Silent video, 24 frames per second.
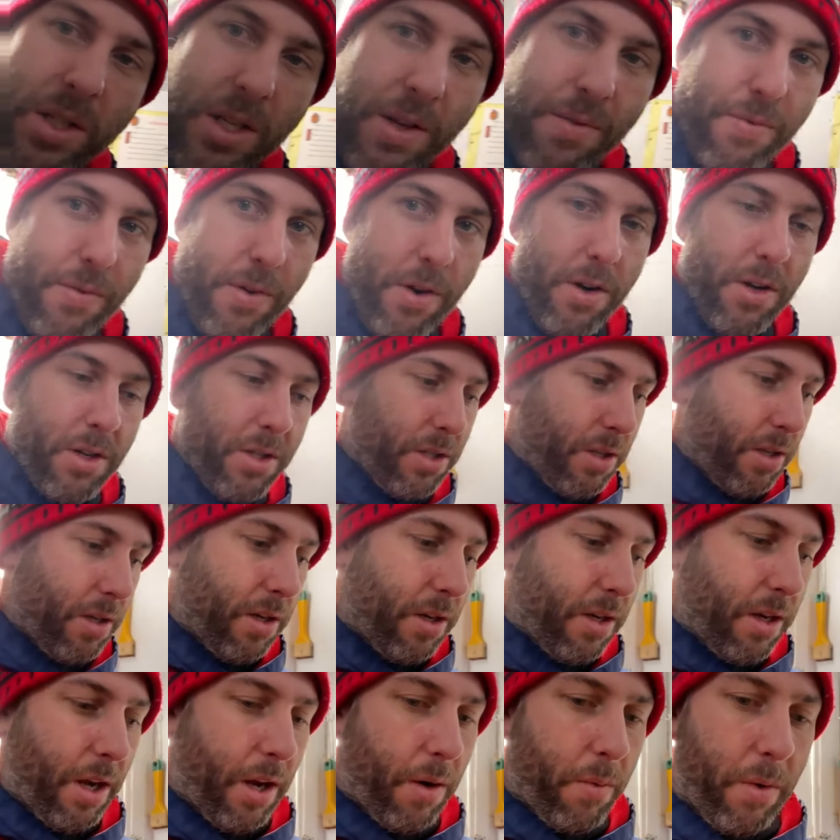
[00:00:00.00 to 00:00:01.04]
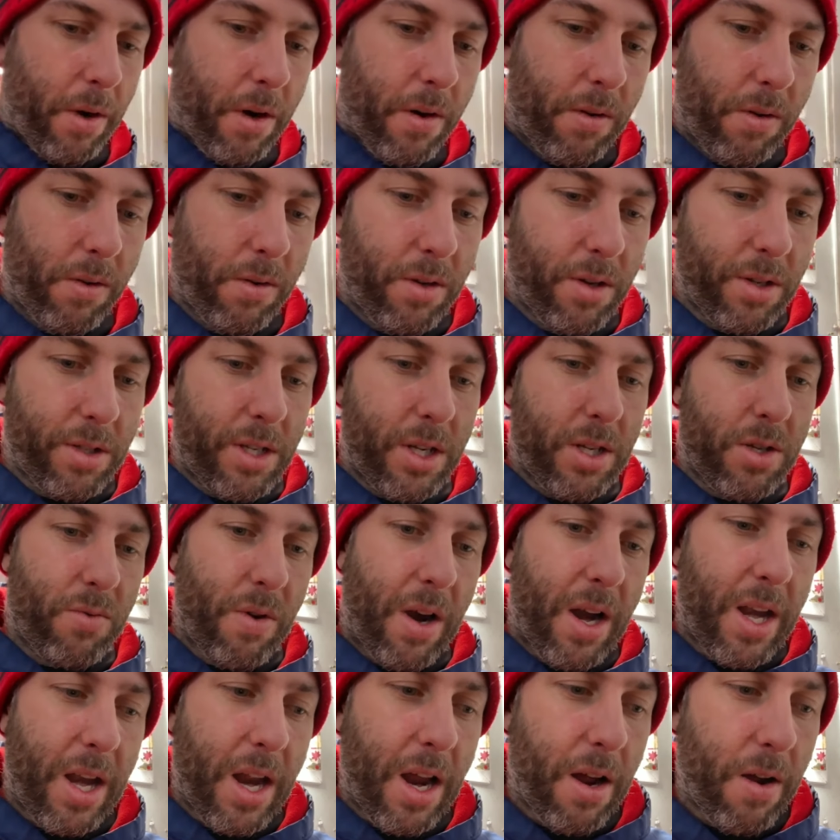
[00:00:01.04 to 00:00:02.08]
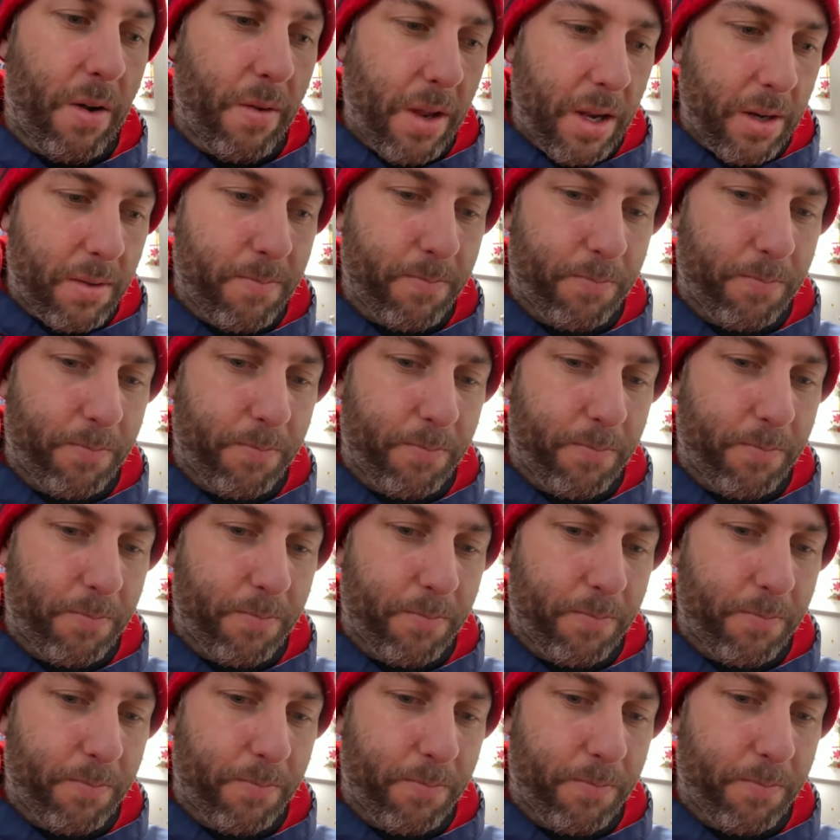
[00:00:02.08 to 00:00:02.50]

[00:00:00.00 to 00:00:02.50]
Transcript: at first and where Lucas is right now, that